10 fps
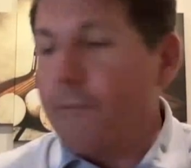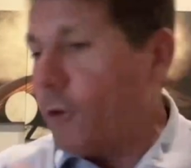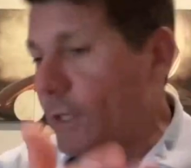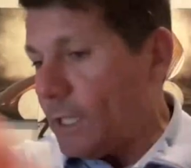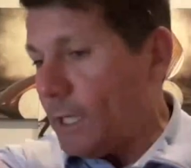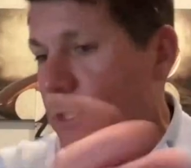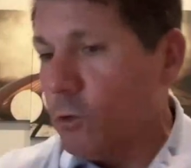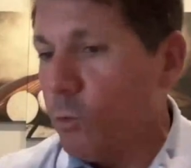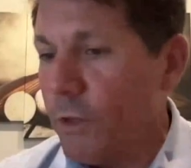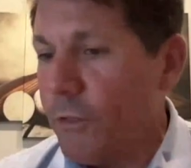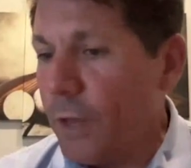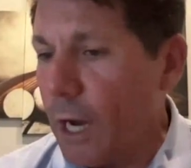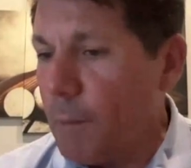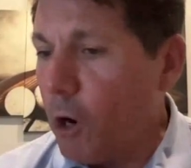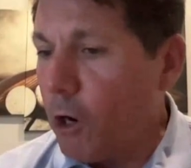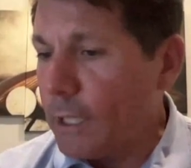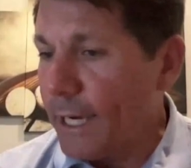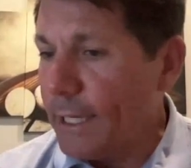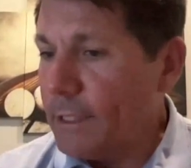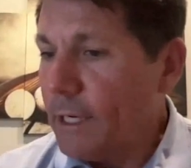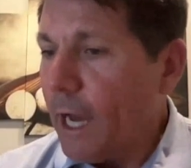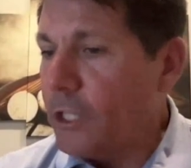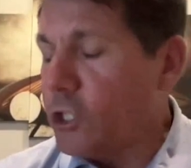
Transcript: like for instance, with Heartland,